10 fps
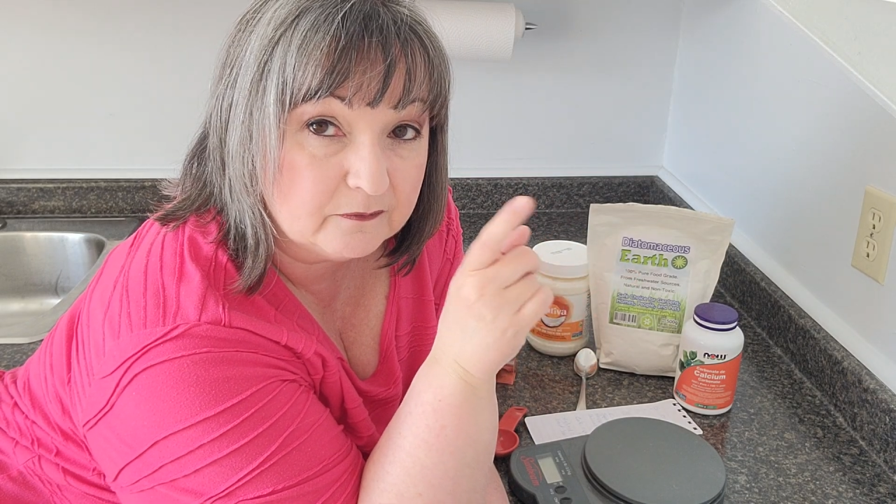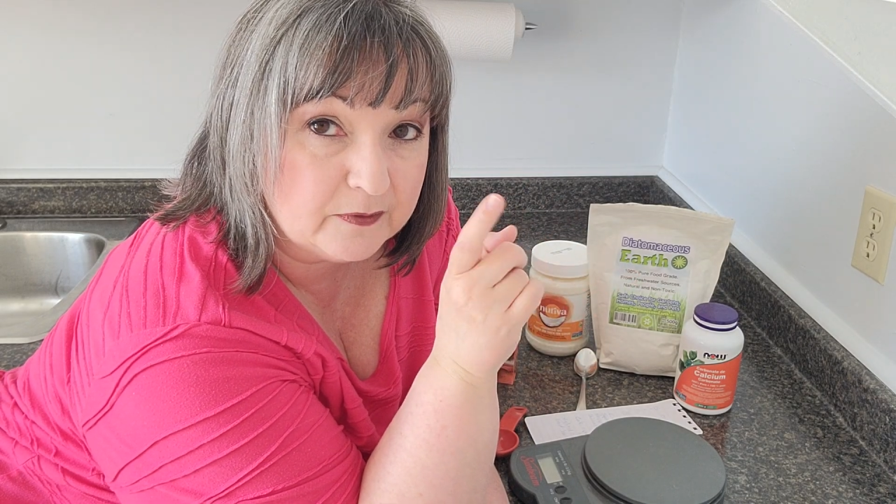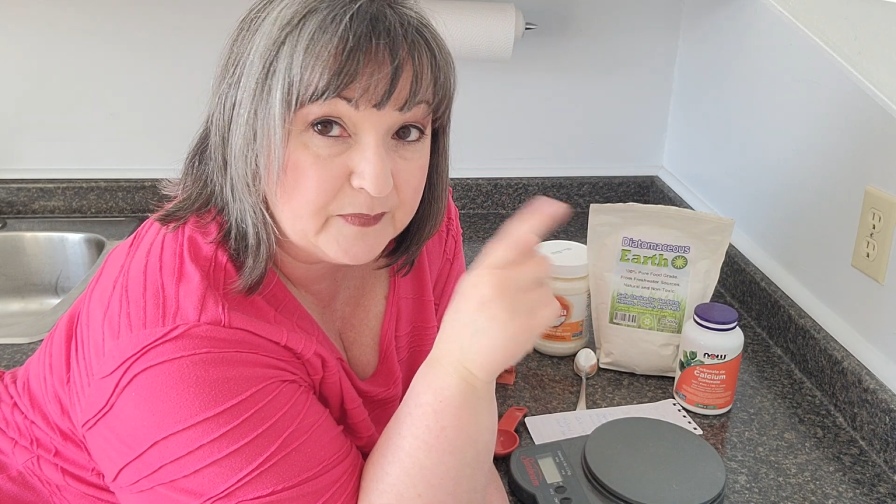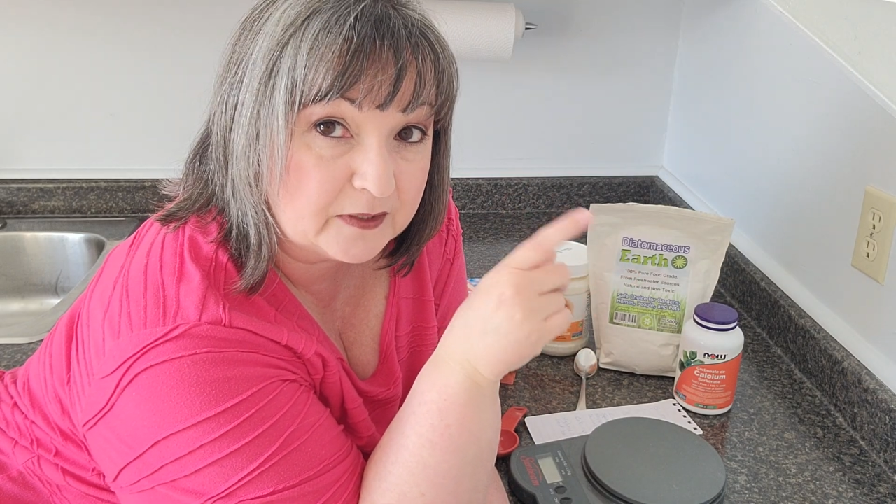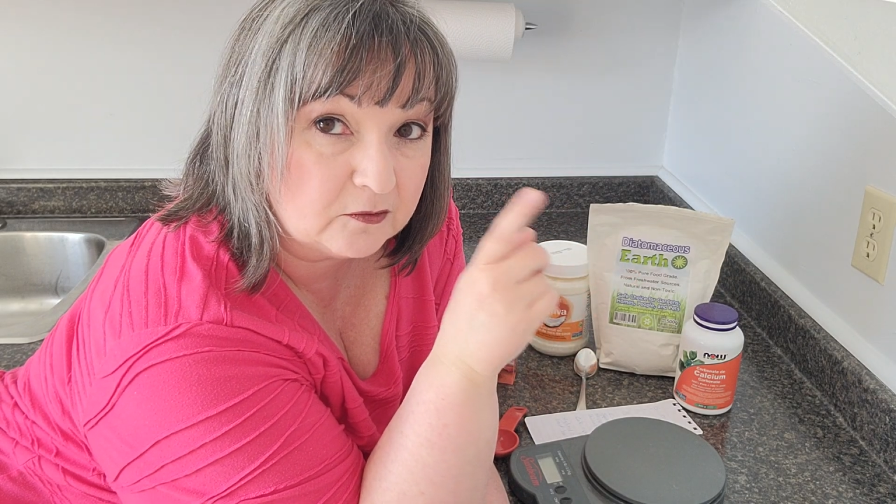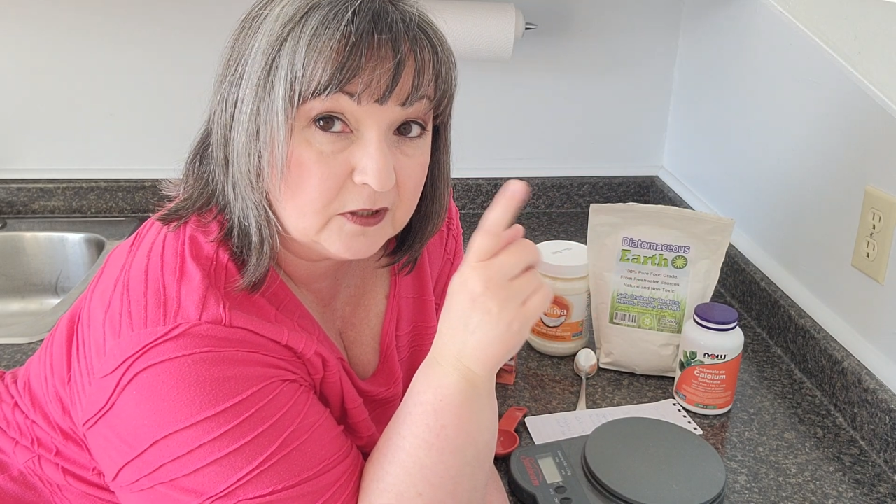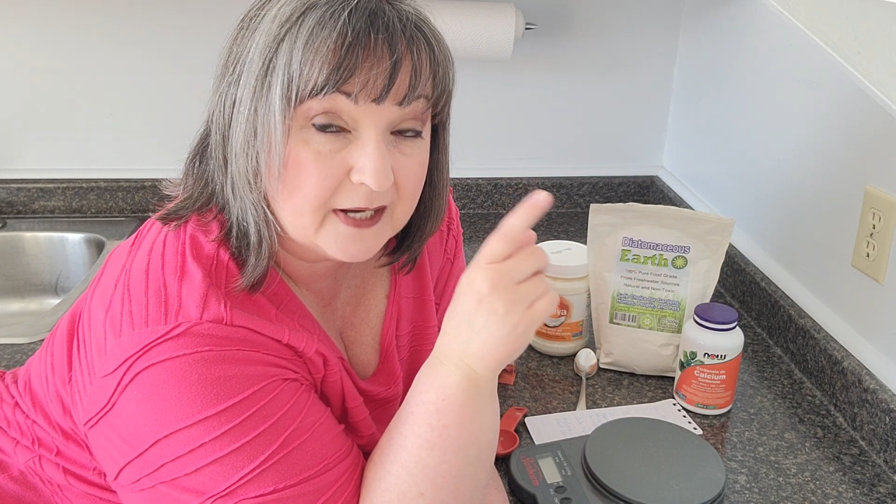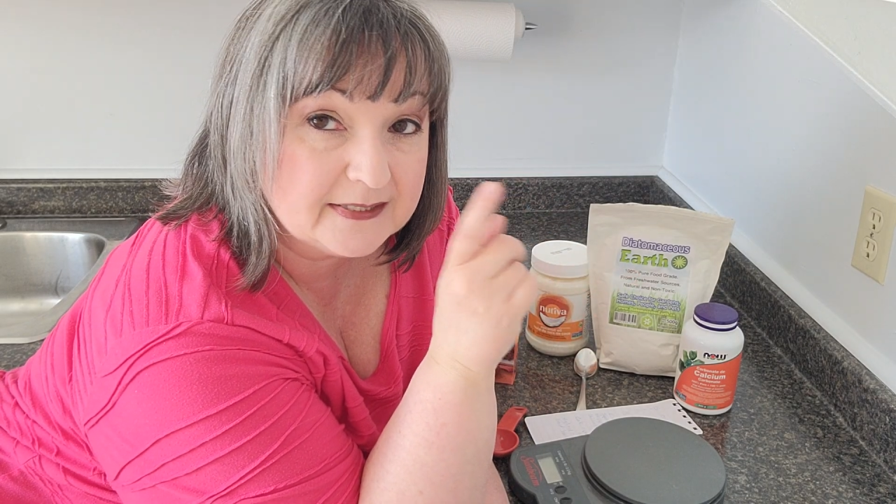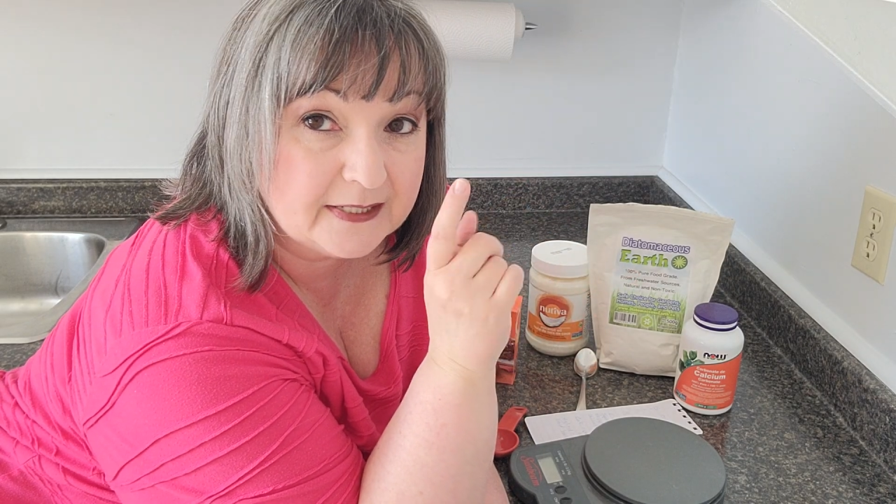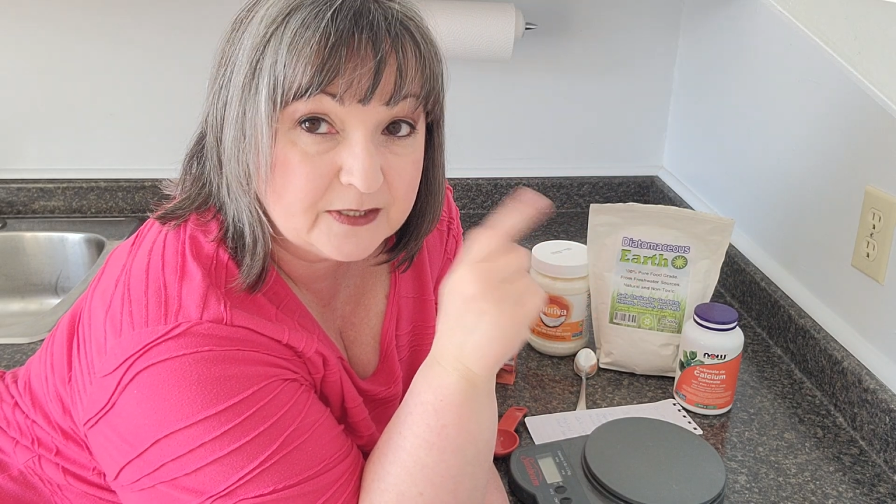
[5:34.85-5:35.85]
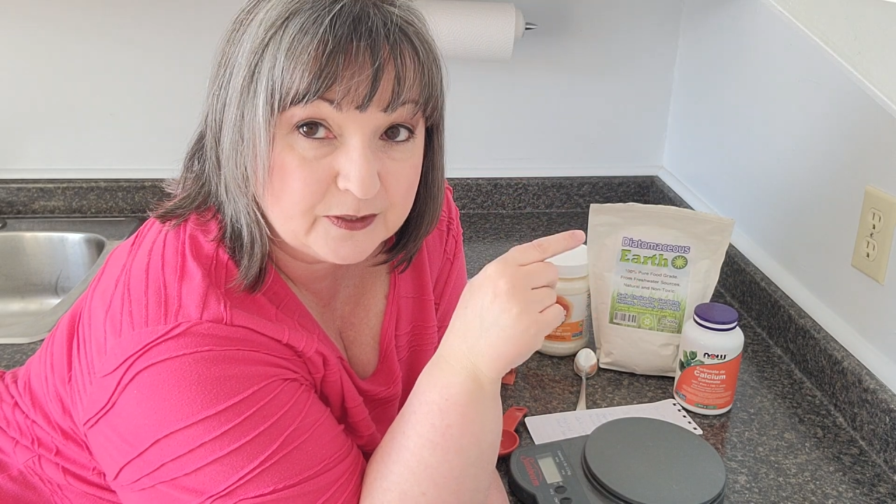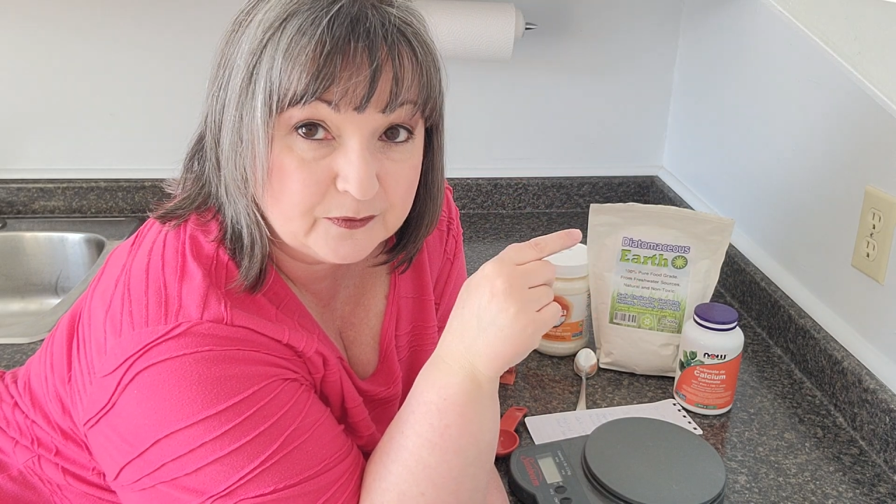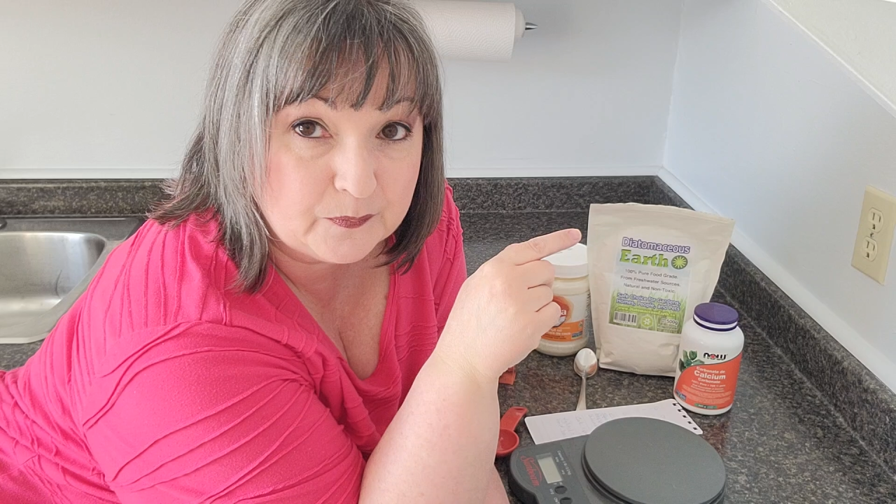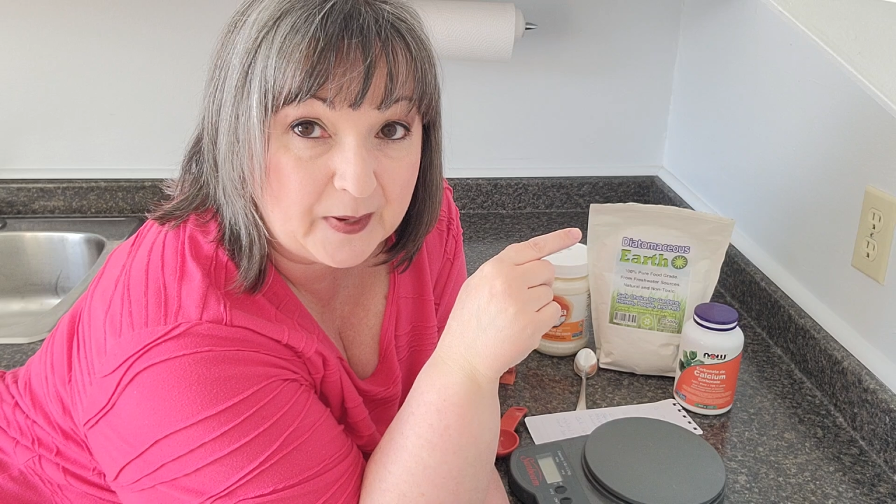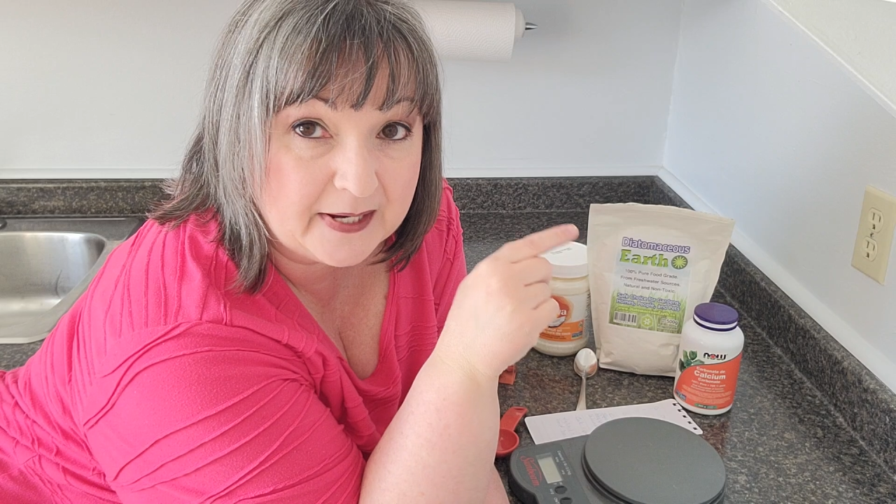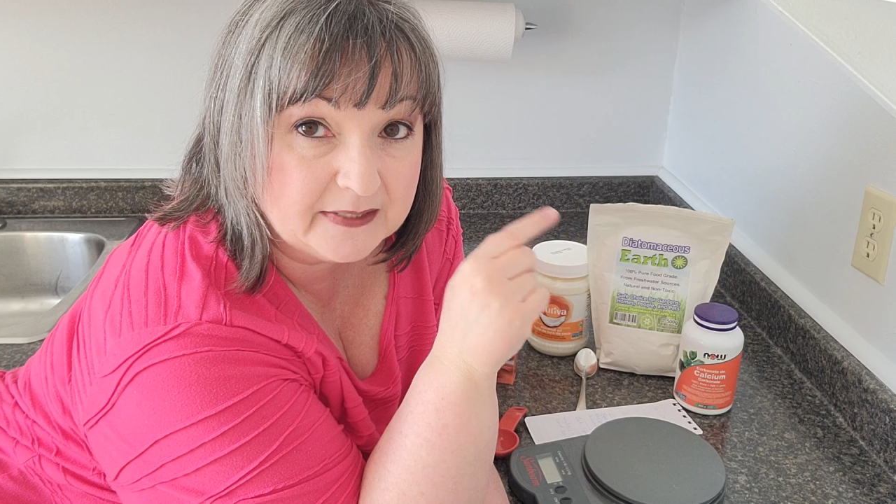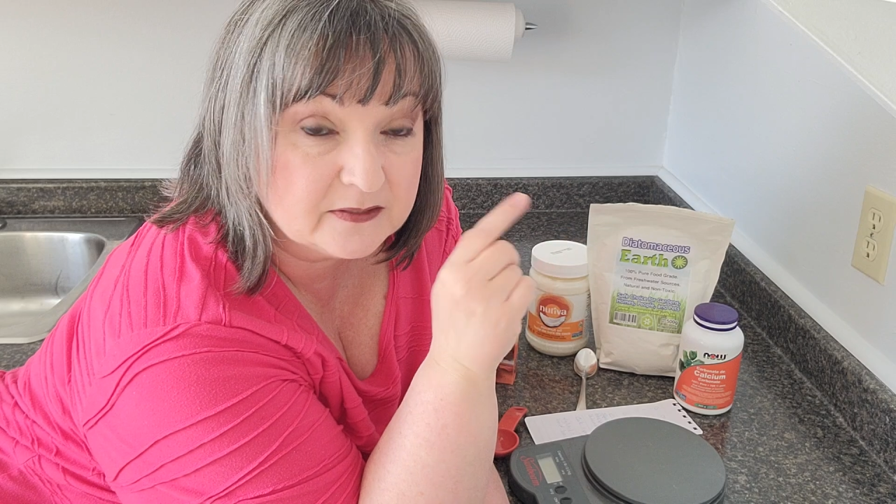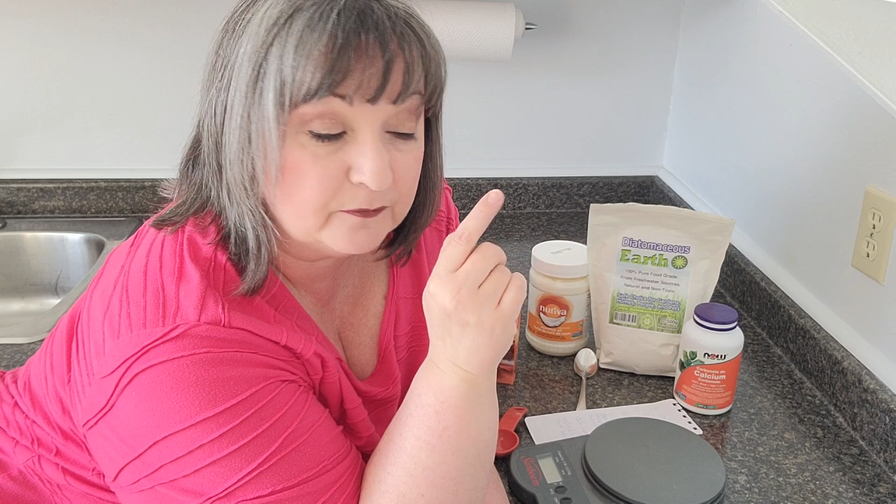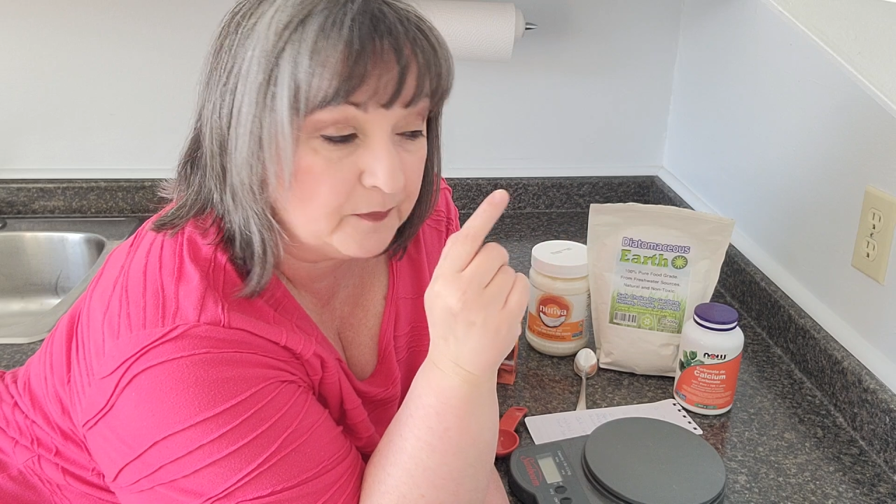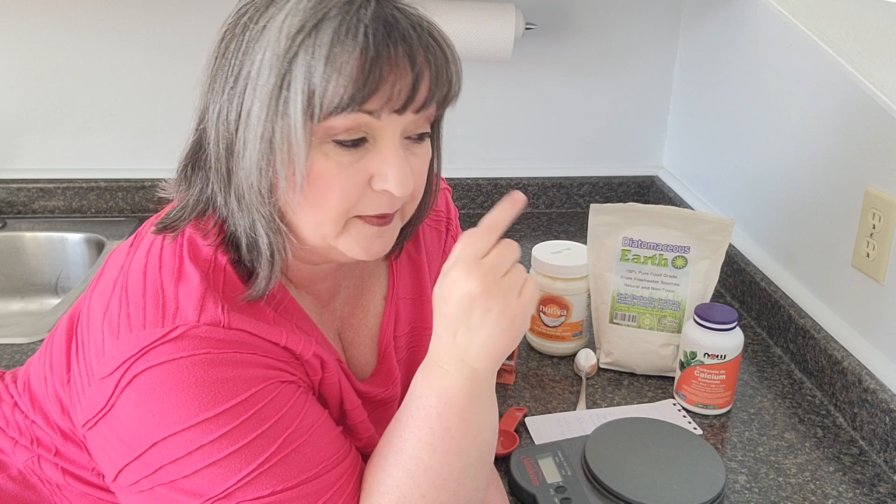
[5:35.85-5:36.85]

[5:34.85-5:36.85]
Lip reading: remineralizing toothpaste